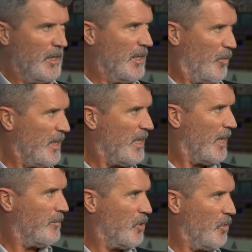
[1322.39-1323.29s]
and they win the
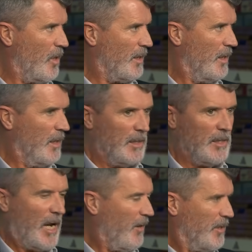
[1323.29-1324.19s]
game 2-1, then
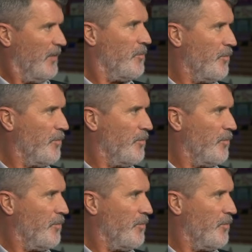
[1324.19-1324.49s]
you have to give them